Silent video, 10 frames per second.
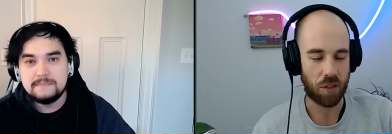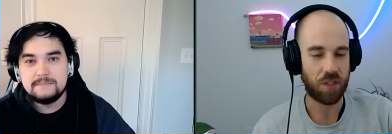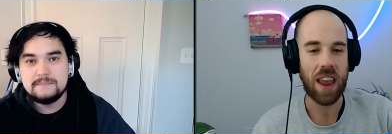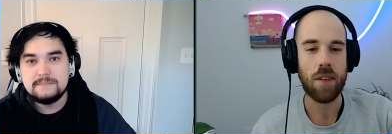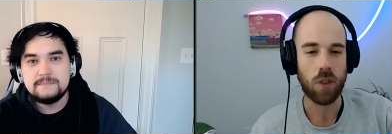
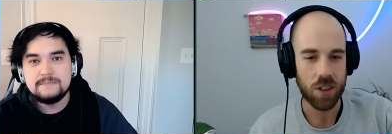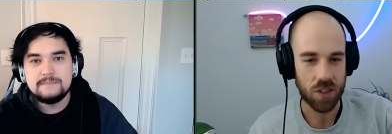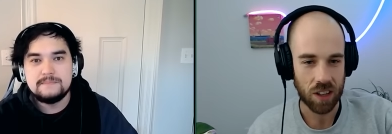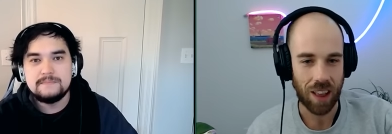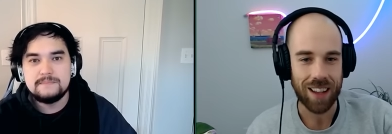Speaker 1: favorites
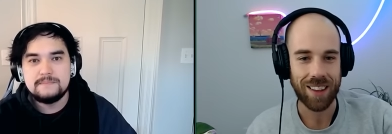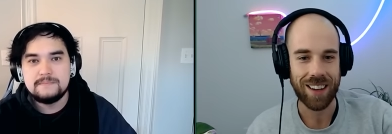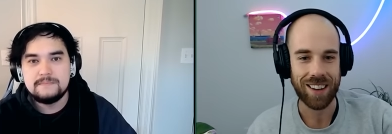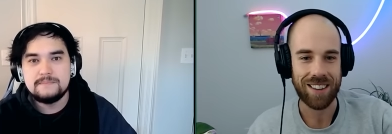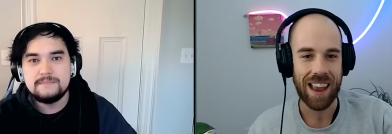and likely
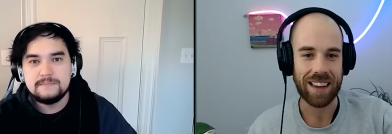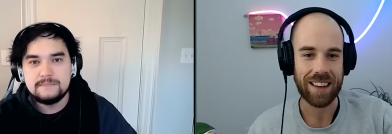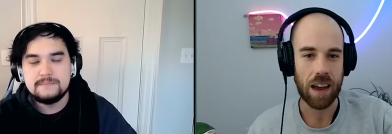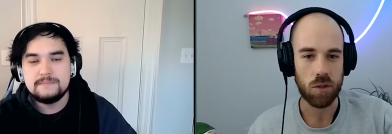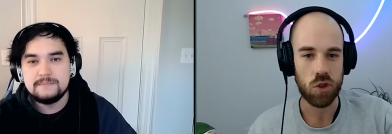going to take
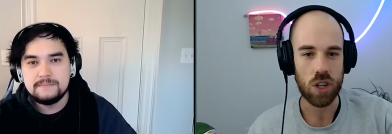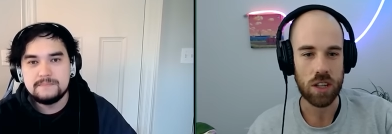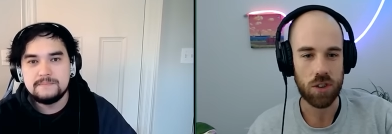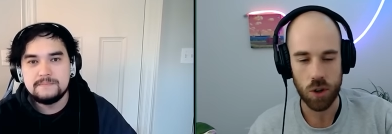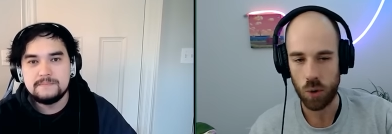down G
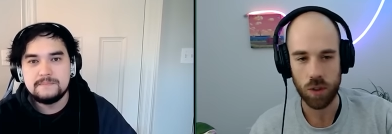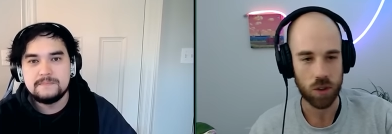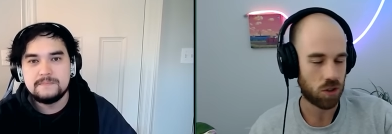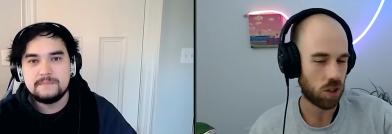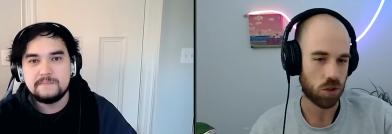two. There's
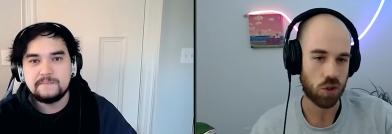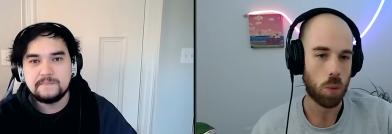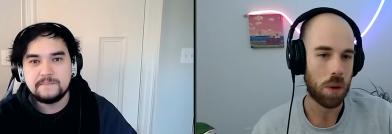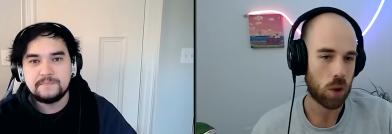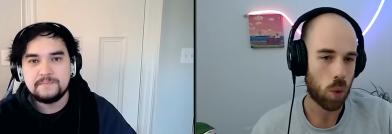still so
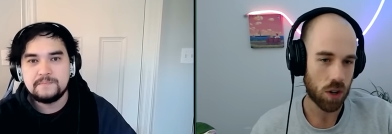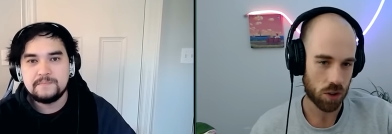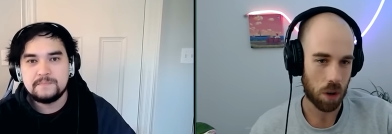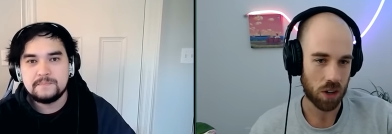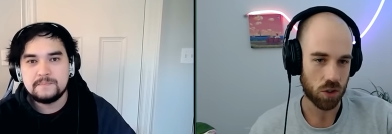many question
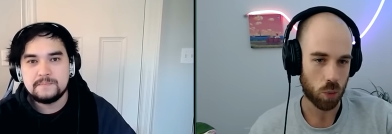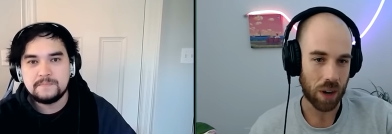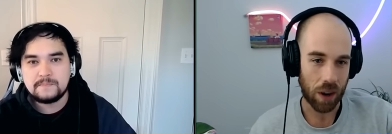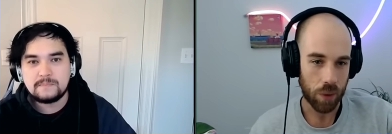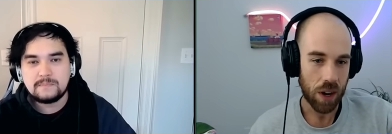marks
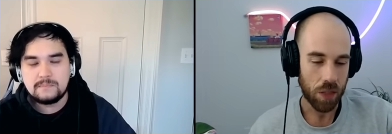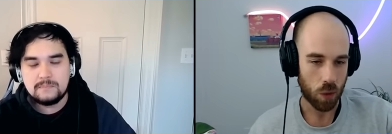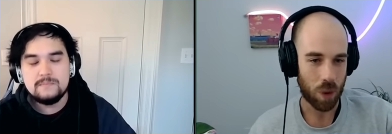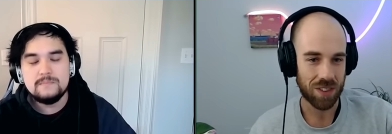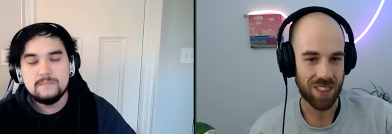around the
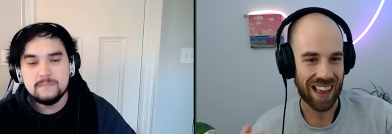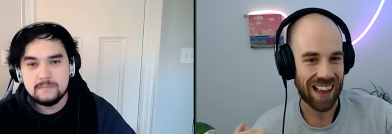rest of the